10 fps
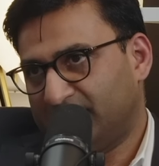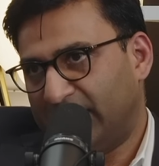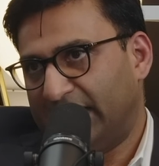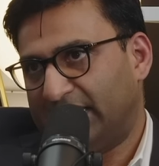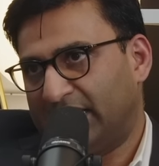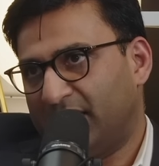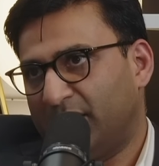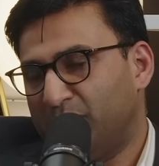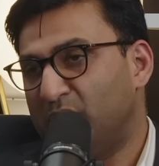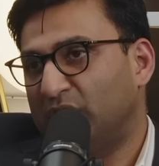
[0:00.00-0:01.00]
right, that the
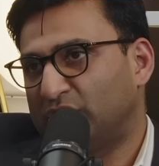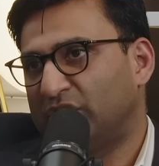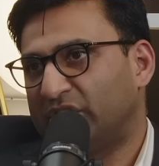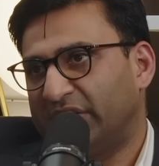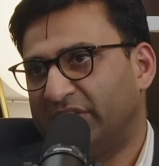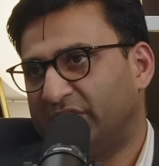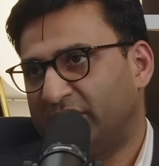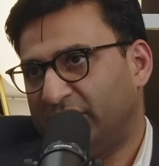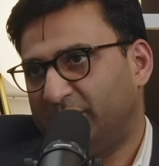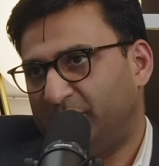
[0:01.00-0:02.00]
merchant is